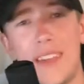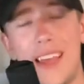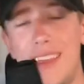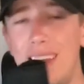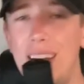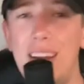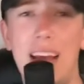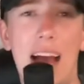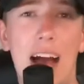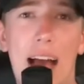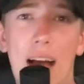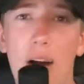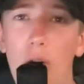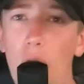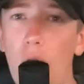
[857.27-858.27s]
And then
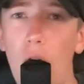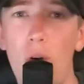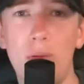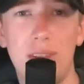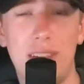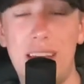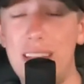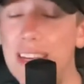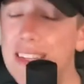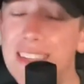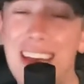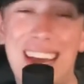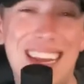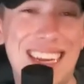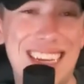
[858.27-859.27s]
at Oklahoma State, that's
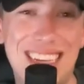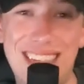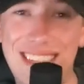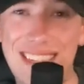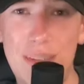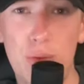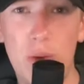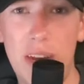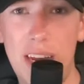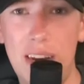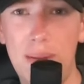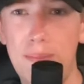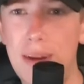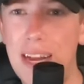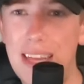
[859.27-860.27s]
not an easy win,
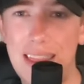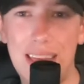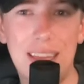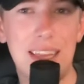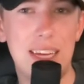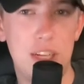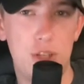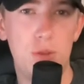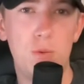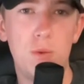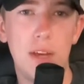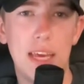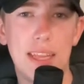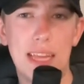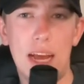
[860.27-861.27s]
but I think they do
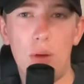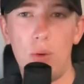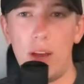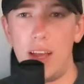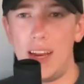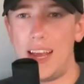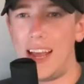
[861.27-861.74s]
get that win.